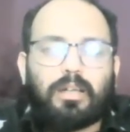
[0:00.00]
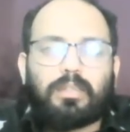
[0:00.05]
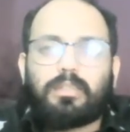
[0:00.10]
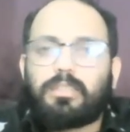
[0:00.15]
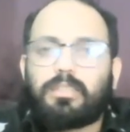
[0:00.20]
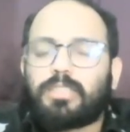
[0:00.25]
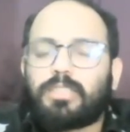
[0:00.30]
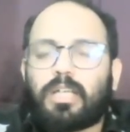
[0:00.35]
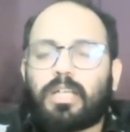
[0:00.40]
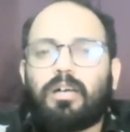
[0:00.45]

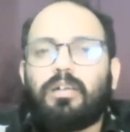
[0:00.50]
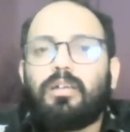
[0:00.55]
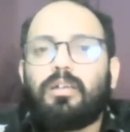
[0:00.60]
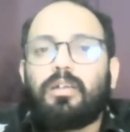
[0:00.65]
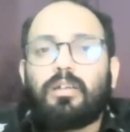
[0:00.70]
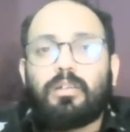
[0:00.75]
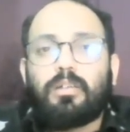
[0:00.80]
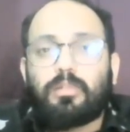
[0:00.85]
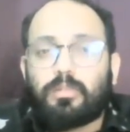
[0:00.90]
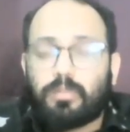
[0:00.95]
these are
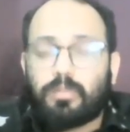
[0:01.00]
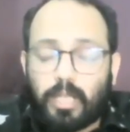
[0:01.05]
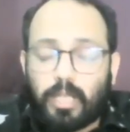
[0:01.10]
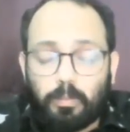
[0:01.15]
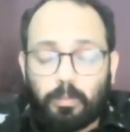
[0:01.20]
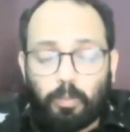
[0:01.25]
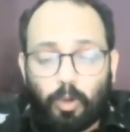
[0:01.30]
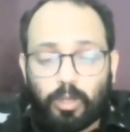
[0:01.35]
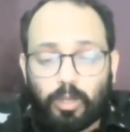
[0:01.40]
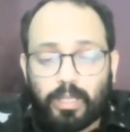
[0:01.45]

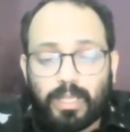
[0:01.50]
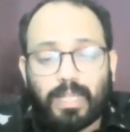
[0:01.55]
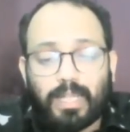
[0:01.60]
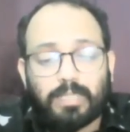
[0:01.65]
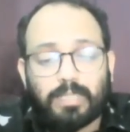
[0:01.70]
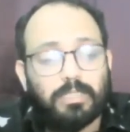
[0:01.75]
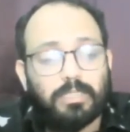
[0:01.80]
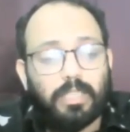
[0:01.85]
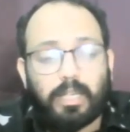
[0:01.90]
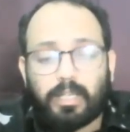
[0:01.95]
boric
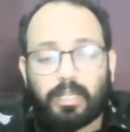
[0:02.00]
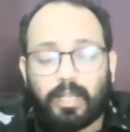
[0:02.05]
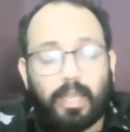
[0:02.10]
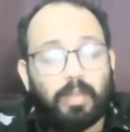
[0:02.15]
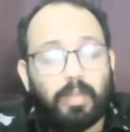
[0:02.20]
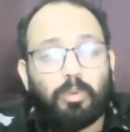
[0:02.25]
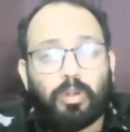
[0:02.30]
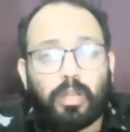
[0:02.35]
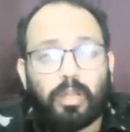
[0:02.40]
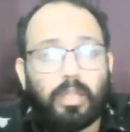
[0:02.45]
acid and
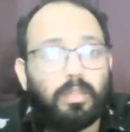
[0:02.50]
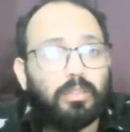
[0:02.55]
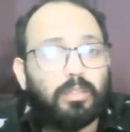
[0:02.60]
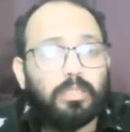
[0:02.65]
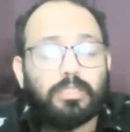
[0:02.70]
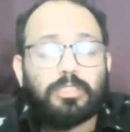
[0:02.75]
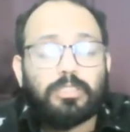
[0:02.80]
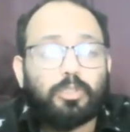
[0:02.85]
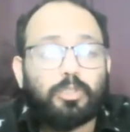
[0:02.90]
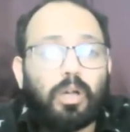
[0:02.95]
diborane
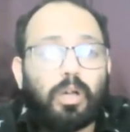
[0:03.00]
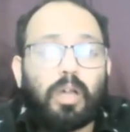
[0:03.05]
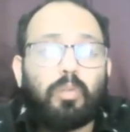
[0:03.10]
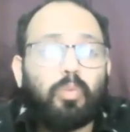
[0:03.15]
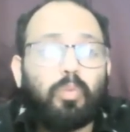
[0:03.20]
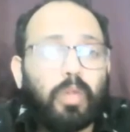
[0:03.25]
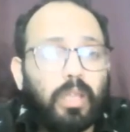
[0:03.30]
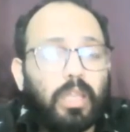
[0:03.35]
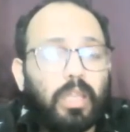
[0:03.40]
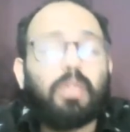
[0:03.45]
these two are
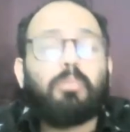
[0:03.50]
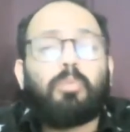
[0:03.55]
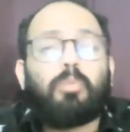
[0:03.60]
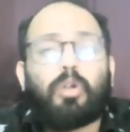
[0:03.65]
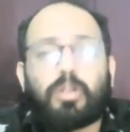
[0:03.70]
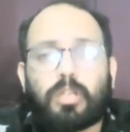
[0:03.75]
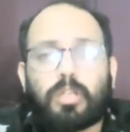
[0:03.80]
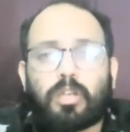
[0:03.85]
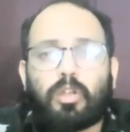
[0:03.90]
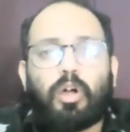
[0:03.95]
very
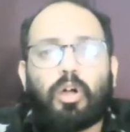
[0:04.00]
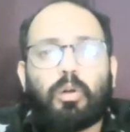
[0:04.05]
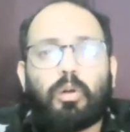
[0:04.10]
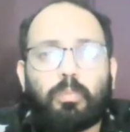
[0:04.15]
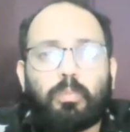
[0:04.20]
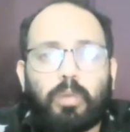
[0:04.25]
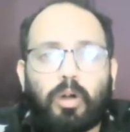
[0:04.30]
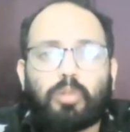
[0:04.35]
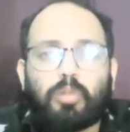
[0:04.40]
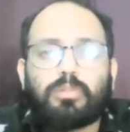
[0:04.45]
important
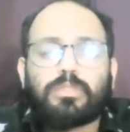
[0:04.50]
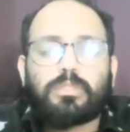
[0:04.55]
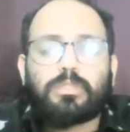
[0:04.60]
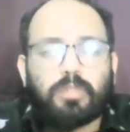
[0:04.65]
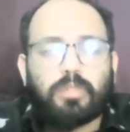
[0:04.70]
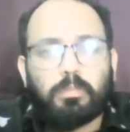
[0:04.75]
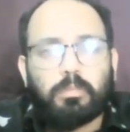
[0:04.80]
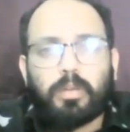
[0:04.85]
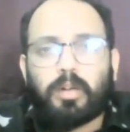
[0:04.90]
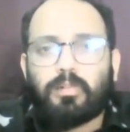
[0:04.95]
compounds
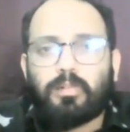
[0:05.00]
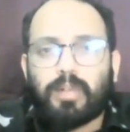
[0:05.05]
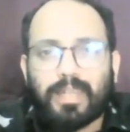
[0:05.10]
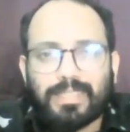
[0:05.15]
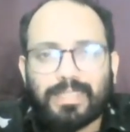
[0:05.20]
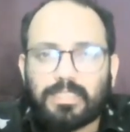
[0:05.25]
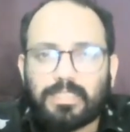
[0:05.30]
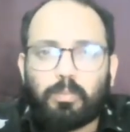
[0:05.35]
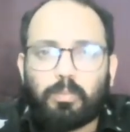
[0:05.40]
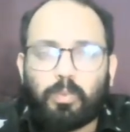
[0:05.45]
from our
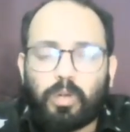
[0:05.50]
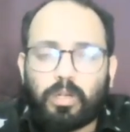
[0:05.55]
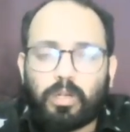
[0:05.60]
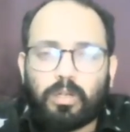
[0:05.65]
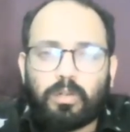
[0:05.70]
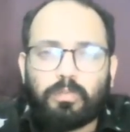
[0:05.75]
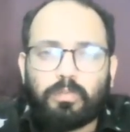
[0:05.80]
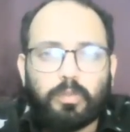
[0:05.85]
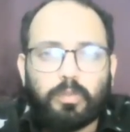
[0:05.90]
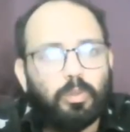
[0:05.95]
exam
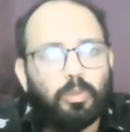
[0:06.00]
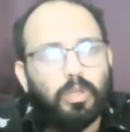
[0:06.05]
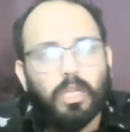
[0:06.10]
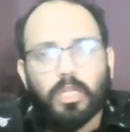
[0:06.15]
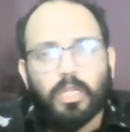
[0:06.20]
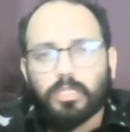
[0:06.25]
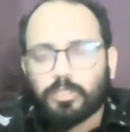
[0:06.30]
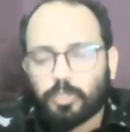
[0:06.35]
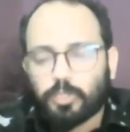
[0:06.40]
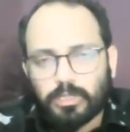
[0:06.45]
point of view
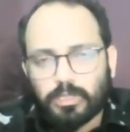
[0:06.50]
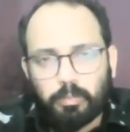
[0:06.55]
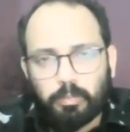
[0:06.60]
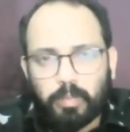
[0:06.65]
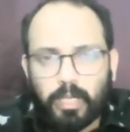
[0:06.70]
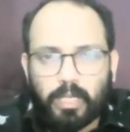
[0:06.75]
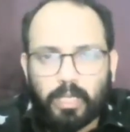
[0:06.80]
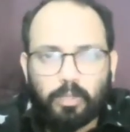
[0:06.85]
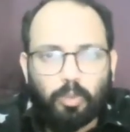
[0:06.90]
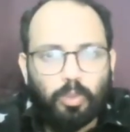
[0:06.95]
so
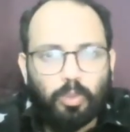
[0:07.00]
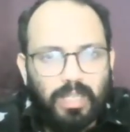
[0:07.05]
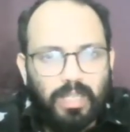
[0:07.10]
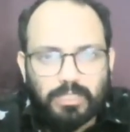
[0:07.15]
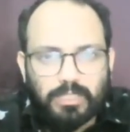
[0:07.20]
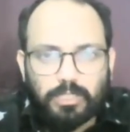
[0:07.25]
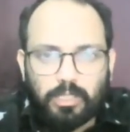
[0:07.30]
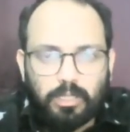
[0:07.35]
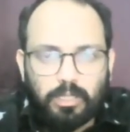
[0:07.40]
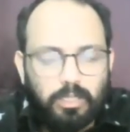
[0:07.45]
separate or
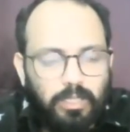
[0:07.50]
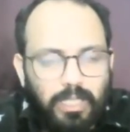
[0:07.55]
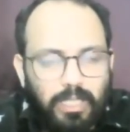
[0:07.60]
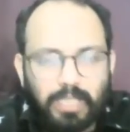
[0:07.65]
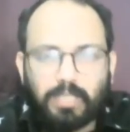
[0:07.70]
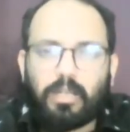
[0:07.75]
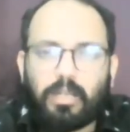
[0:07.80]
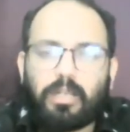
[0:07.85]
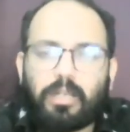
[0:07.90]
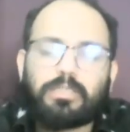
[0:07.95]
lecture la
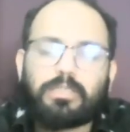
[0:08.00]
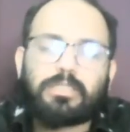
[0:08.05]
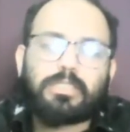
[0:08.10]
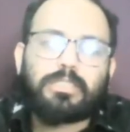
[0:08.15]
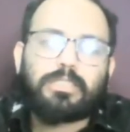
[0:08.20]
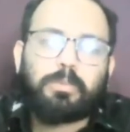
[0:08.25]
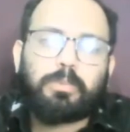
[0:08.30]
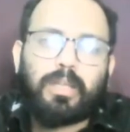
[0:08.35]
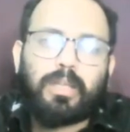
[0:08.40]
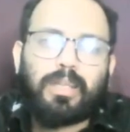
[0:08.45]
detail
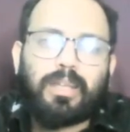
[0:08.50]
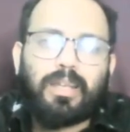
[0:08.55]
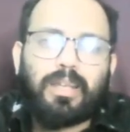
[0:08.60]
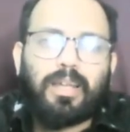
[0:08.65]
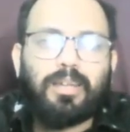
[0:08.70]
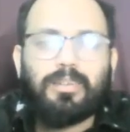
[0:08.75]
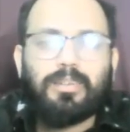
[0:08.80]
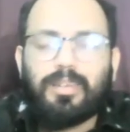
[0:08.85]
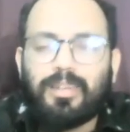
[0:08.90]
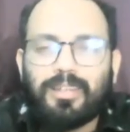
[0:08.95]
discuss
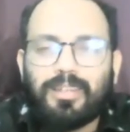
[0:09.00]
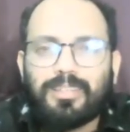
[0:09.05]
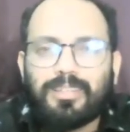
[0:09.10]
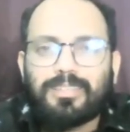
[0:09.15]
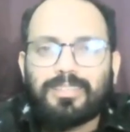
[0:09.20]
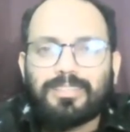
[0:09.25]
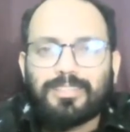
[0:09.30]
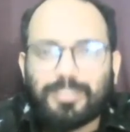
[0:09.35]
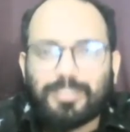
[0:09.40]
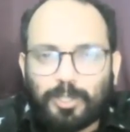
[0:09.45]
pannikalam
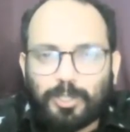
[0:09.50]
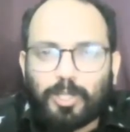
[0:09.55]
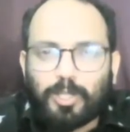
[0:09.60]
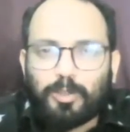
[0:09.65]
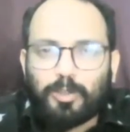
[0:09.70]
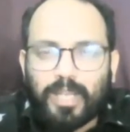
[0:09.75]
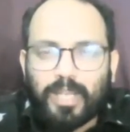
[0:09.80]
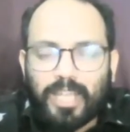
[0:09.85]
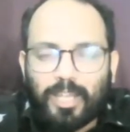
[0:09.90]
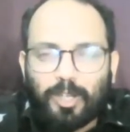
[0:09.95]
so
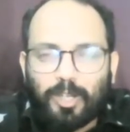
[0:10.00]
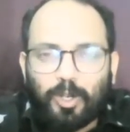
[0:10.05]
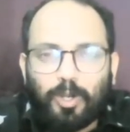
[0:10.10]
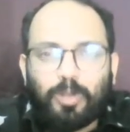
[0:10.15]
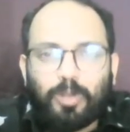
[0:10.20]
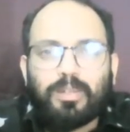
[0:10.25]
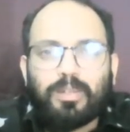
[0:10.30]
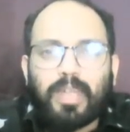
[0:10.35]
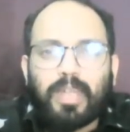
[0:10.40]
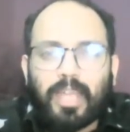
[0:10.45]
adu varaikum
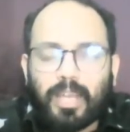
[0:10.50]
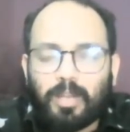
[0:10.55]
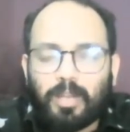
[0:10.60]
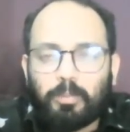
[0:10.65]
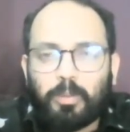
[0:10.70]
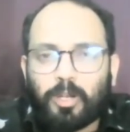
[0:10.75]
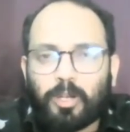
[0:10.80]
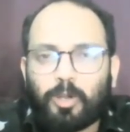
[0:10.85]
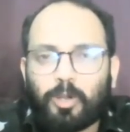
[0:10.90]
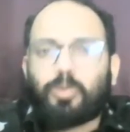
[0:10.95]
enna
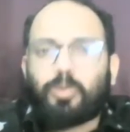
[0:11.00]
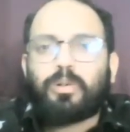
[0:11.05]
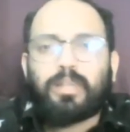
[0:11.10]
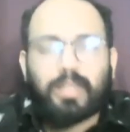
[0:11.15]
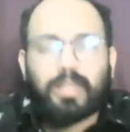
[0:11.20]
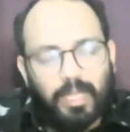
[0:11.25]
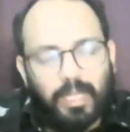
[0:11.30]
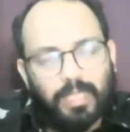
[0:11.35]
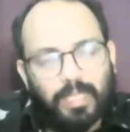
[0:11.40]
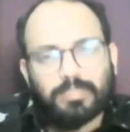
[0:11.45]
pannom
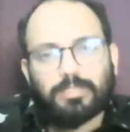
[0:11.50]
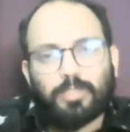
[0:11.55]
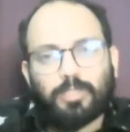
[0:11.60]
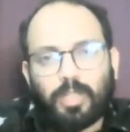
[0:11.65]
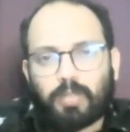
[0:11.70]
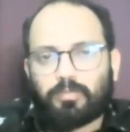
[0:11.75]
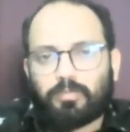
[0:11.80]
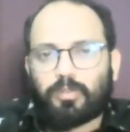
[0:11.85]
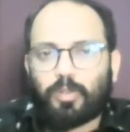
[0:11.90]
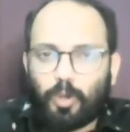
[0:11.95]
yes
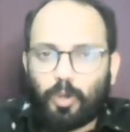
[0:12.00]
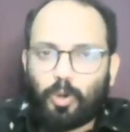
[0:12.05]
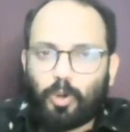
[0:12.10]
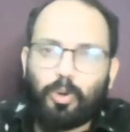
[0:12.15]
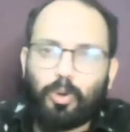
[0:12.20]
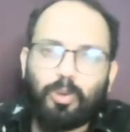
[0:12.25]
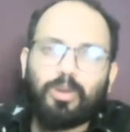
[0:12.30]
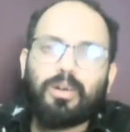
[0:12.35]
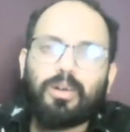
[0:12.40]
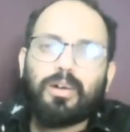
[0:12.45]
you have to go
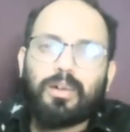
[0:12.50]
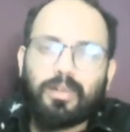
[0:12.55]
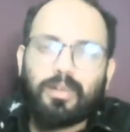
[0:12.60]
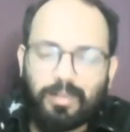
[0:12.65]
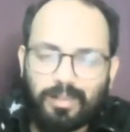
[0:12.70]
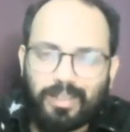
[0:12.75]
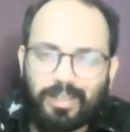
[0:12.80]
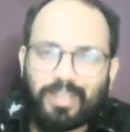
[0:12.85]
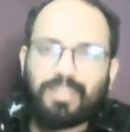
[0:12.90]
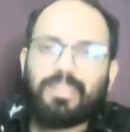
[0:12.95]

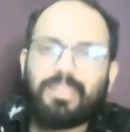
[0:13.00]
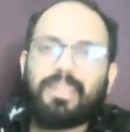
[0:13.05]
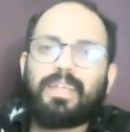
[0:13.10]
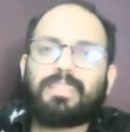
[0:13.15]
read the